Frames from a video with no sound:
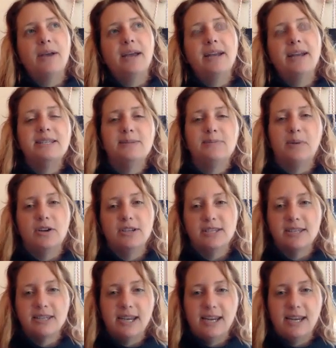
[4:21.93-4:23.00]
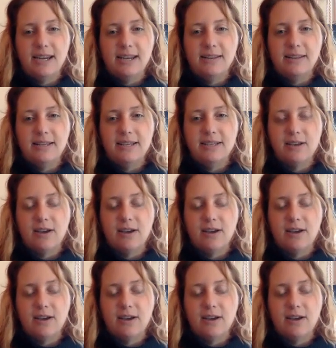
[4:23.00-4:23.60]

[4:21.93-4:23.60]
kind of sparsely in these